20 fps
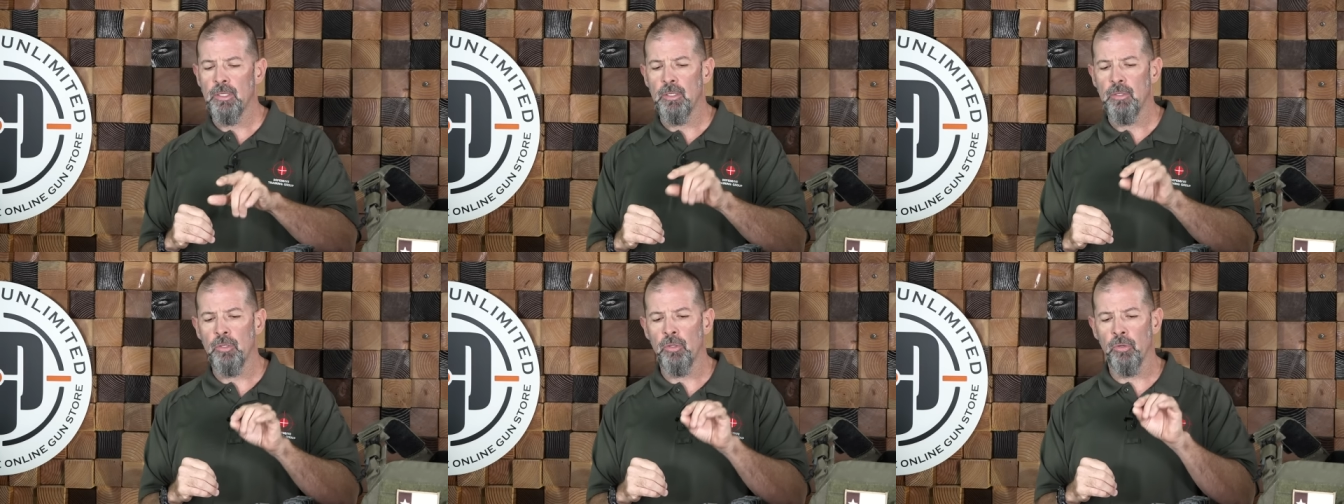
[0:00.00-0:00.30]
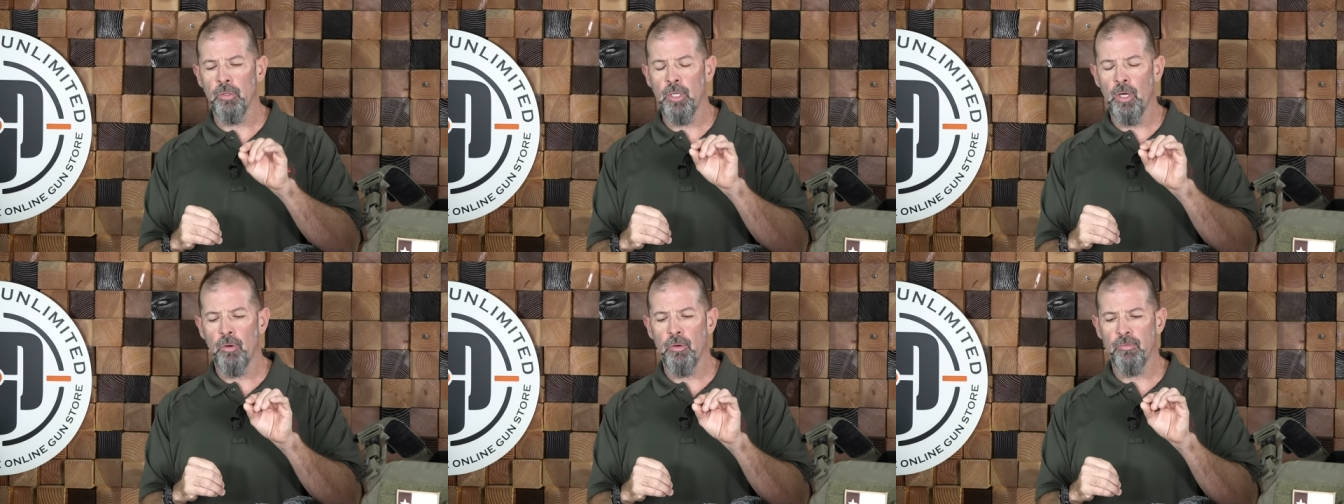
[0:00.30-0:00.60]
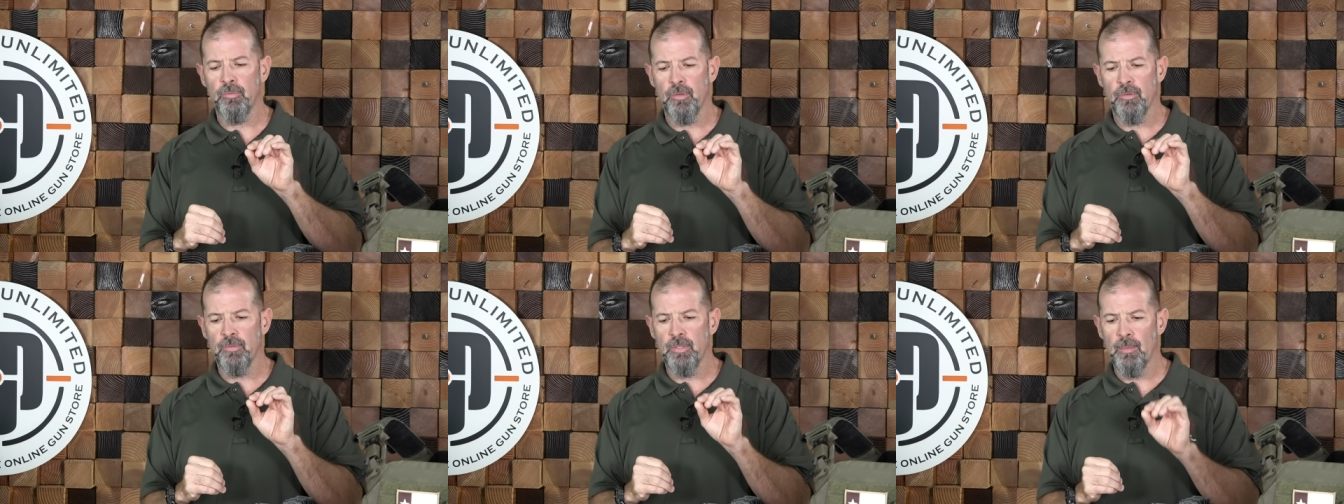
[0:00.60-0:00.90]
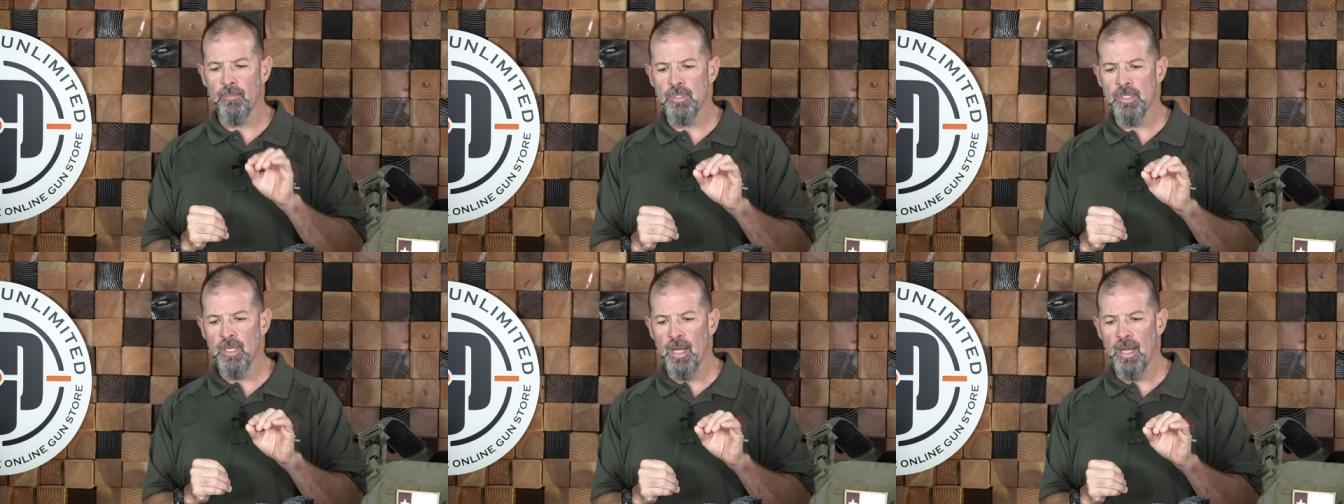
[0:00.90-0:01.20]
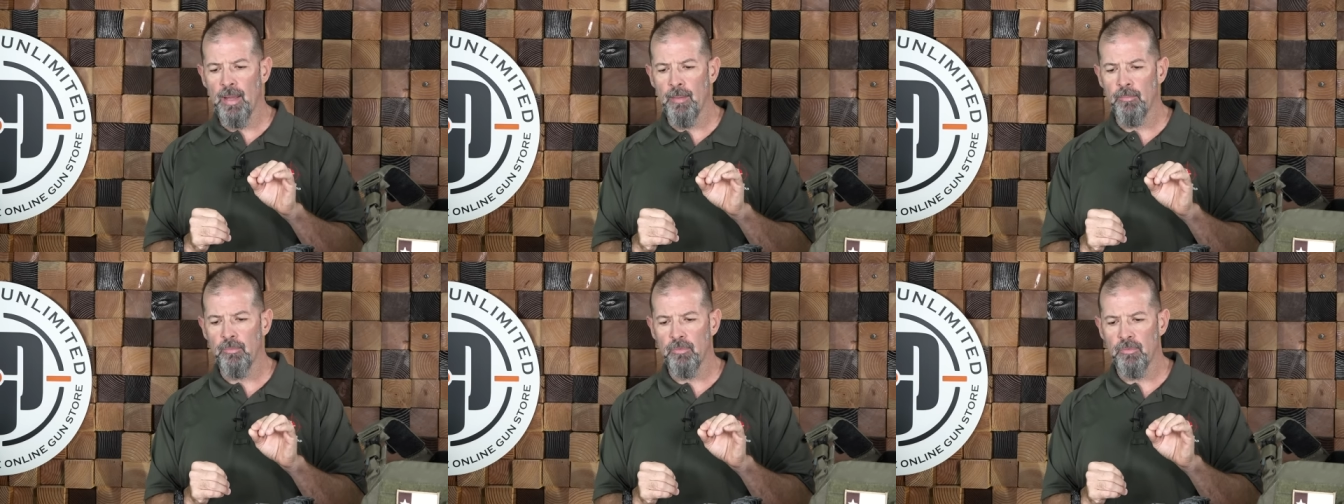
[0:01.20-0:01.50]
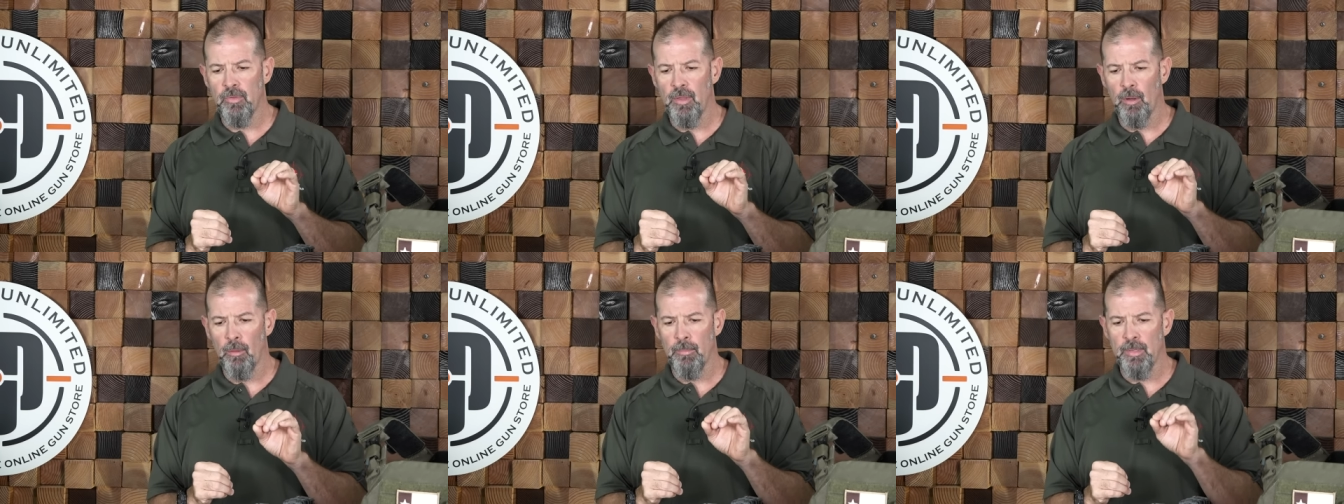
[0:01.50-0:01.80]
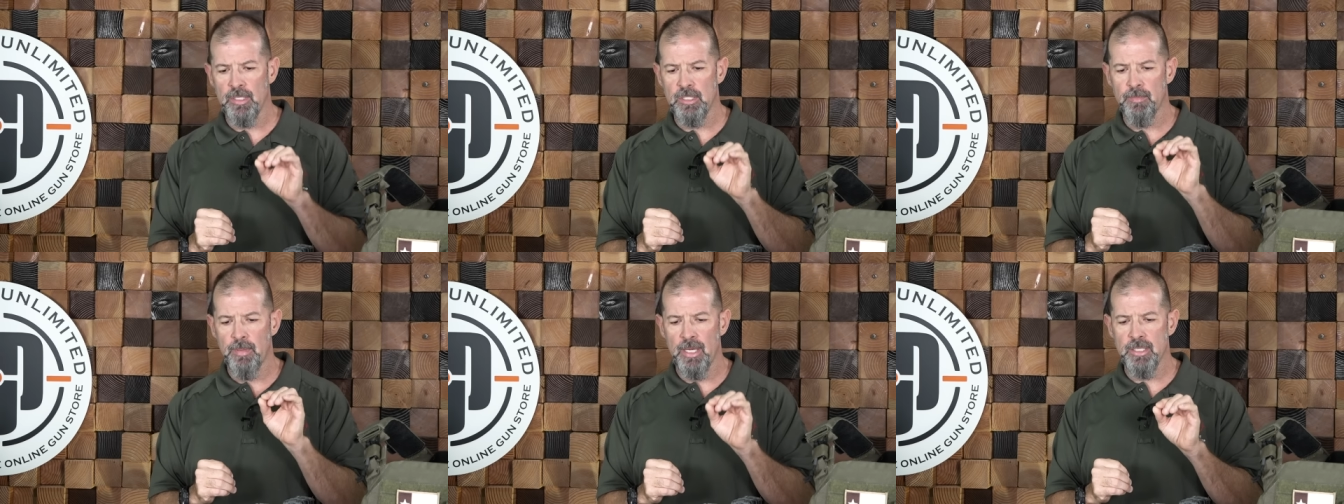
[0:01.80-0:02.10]
you'll notice that sometimes they'll
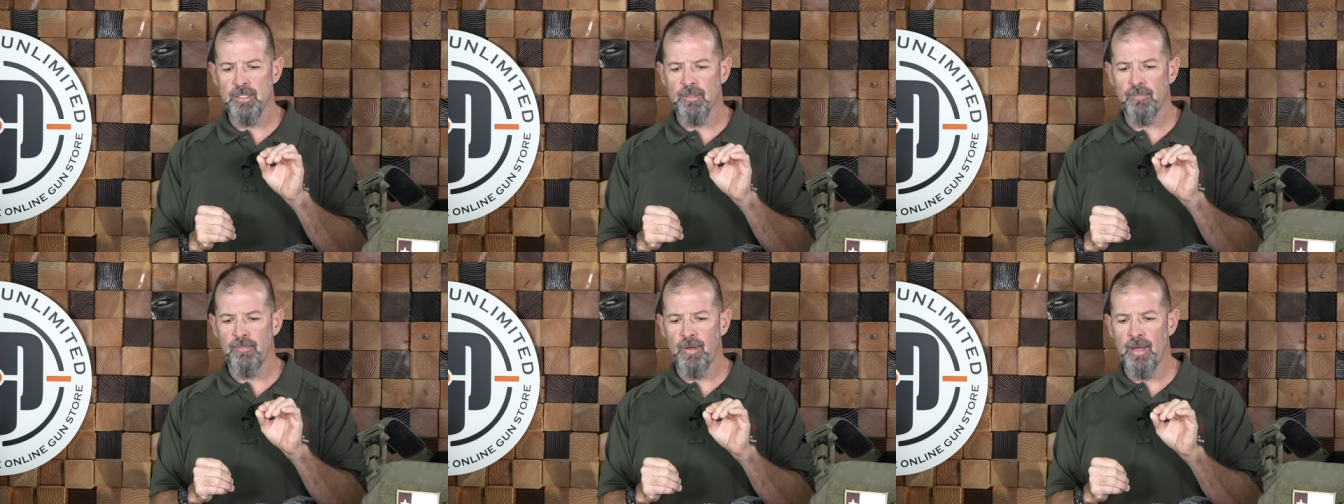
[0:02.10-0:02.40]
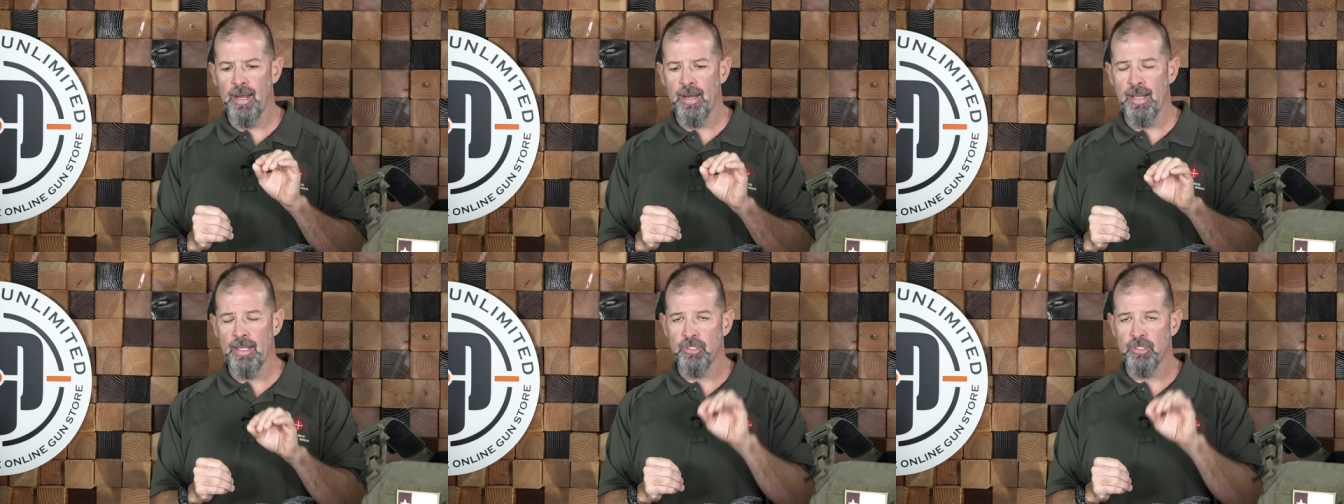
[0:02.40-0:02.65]
be specified